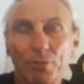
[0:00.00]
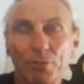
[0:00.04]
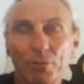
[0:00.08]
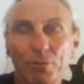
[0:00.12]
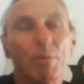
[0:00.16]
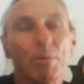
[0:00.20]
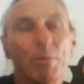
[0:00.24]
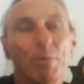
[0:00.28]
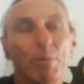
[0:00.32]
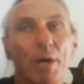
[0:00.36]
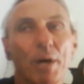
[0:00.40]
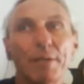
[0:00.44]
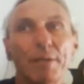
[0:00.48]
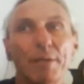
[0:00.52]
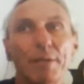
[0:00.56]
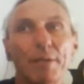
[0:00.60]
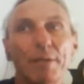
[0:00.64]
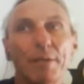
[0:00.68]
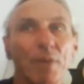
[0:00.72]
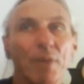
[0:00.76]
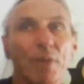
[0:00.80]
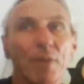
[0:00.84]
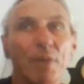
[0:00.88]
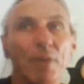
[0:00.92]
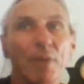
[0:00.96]
acoustic
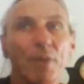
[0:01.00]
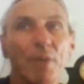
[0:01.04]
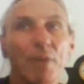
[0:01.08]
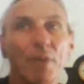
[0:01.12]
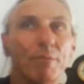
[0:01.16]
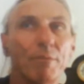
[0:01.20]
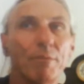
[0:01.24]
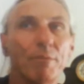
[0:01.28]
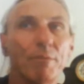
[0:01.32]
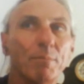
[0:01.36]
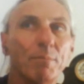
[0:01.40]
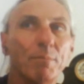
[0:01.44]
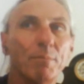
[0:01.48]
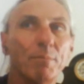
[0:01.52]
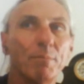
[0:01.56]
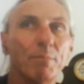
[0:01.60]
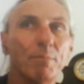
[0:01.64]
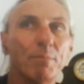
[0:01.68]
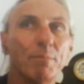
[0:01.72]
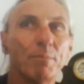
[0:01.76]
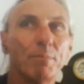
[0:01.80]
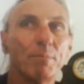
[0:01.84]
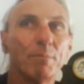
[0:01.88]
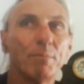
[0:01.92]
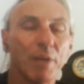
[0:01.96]
products have
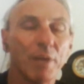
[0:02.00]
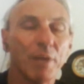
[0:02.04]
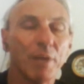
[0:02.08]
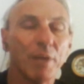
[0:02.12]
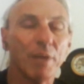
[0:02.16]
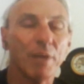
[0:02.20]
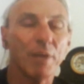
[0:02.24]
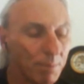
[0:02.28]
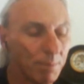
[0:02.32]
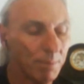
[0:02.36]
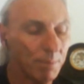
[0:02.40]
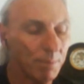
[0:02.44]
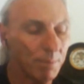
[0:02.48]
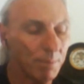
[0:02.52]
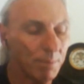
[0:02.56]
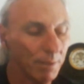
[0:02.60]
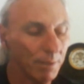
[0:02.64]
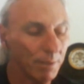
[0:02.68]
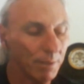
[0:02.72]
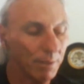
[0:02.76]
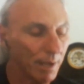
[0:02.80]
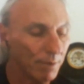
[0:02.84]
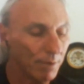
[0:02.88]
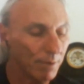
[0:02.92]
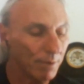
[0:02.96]
misled
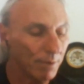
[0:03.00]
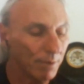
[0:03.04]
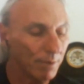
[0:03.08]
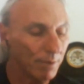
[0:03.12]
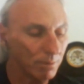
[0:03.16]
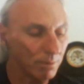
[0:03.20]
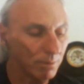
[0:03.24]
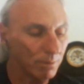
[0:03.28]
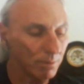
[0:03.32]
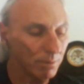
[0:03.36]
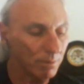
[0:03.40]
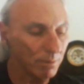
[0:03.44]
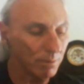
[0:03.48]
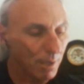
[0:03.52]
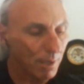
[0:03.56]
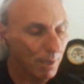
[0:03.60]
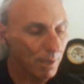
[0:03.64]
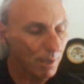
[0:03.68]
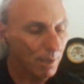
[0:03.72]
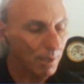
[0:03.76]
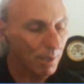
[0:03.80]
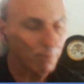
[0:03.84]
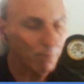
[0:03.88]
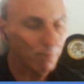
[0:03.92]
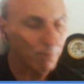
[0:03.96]
people. I don't
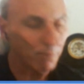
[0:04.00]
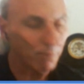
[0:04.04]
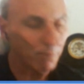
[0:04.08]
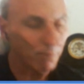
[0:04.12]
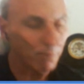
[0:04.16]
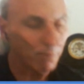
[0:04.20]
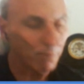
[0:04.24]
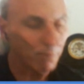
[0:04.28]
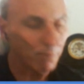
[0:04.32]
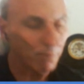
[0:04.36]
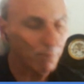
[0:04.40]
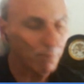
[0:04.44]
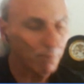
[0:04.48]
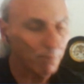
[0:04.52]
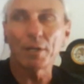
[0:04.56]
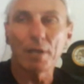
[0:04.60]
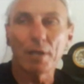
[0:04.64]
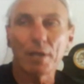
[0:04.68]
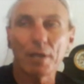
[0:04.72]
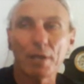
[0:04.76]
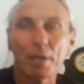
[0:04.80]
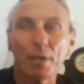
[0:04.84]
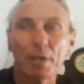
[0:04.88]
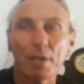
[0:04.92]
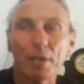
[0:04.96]

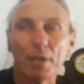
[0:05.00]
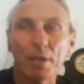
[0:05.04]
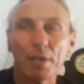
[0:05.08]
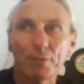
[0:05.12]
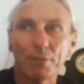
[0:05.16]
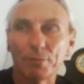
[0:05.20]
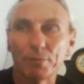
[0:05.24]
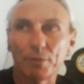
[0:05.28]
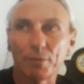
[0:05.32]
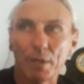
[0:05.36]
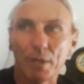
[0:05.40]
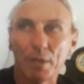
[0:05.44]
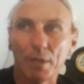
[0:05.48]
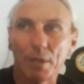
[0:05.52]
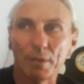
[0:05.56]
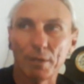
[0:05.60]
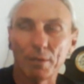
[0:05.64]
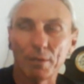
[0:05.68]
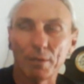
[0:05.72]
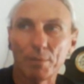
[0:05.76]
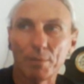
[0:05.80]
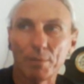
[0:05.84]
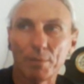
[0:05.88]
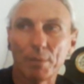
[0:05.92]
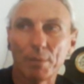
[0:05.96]
fault customers
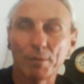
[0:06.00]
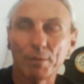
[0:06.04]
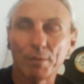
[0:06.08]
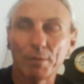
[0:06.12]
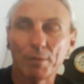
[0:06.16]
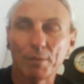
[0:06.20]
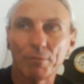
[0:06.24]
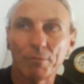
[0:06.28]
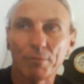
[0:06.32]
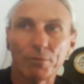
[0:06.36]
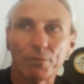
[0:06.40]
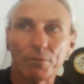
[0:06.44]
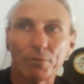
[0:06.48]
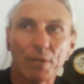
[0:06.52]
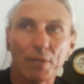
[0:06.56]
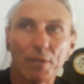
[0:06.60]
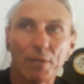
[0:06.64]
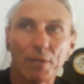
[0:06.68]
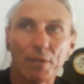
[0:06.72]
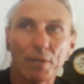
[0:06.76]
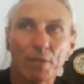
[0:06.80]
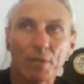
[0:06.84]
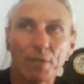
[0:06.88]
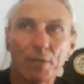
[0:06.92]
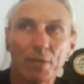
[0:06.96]
and the public
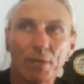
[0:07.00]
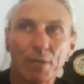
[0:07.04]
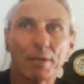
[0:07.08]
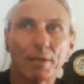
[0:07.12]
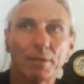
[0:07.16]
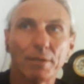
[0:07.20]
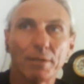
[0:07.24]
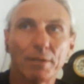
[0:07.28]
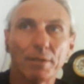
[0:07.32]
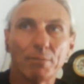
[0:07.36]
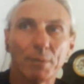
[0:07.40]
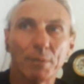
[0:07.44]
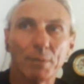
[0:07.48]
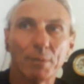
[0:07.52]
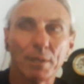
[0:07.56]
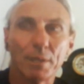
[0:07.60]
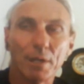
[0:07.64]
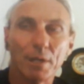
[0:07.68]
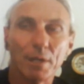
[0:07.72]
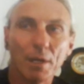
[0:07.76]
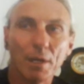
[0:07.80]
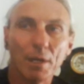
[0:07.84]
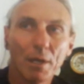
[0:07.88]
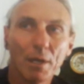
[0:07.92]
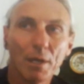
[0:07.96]
for thinking like
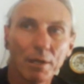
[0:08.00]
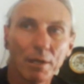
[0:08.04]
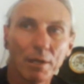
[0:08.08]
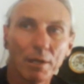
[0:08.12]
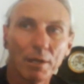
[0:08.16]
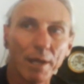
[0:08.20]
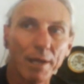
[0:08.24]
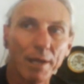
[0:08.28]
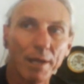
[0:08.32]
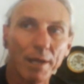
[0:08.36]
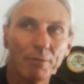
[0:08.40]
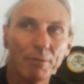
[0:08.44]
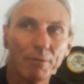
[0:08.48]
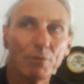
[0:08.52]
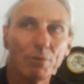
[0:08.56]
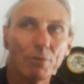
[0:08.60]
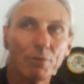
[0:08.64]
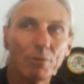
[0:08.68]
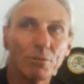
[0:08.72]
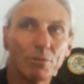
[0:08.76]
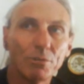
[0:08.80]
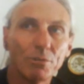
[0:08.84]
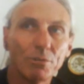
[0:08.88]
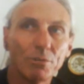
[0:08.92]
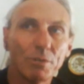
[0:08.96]
this, but a
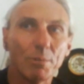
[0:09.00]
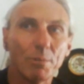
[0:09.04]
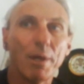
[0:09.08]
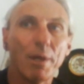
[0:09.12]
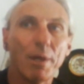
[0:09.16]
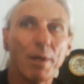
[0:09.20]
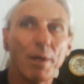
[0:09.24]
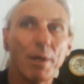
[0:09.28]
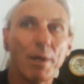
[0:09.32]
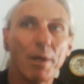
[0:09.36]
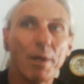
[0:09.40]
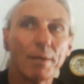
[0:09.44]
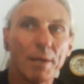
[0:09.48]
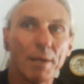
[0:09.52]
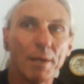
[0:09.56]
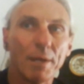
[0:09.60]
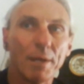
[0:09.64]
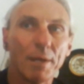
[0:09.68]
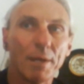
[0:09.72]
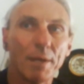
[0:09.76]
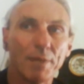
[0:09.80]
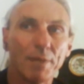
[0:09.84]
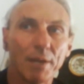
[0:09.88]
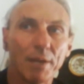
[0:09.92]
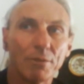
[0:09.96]
lot of acoustic
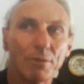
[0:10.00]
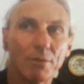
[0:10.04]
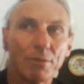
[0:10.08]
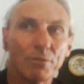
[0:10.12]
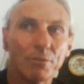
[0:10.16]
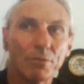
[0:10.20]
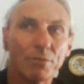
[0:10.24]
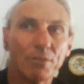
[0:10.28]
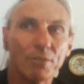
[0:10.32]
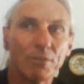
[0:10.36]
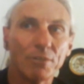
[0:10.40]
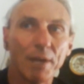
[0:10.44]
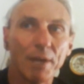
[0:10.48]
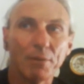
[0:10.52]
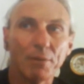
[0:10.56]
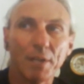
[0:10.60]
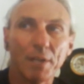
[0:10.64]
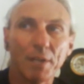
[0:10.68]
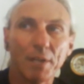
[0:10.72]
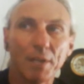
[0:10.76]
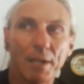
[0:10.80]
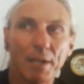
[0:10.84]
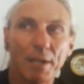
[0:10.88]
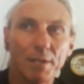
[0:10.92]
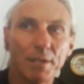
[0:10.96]
product manufacturers
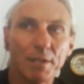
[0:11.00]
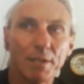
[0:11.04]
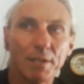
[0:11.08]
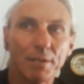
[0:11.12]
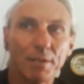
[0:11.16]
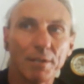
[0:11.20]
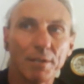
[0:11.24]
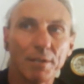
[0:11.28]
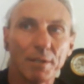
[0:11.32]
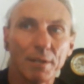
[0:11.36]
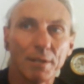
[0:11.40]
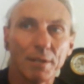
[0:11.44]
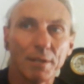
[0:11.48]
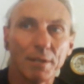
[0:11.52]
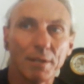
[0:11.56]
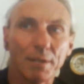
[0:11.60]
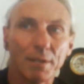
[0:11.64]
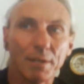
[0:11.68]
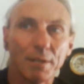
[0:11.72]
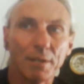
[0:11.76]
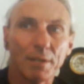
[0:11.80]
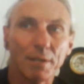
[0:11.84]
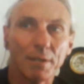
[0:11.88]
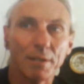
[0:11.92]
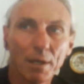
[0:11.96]
tout the idea
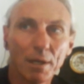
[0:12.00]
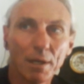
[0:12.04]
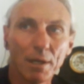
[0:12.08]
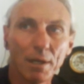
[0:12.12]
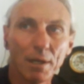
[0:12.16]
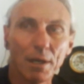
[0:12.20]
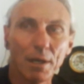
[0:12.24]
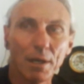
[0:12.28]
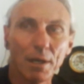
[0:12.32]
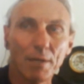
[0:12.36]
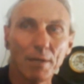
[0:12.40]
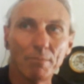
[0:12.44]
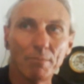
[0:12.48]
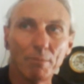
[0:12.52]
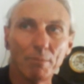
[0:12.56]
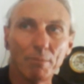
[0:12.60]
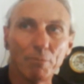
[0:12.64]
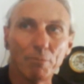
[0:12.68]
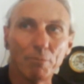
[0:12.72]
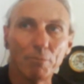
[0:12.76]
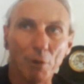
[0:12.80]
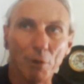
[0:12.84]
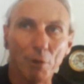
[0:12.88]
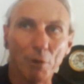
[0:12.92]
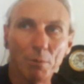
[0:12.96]
that
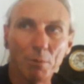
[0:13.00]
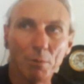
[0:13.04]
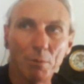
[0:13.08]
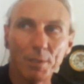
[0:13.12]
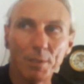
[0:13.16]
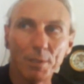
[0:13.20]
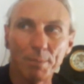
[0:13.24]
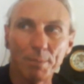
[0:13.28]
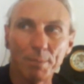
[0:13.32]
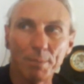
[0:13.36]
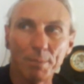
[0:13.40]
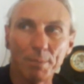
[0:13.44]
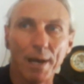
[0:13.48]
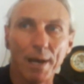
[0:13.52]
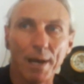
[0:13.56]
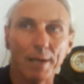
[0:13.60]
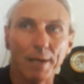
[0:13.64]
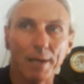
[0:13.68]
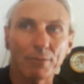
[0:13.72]
foam in a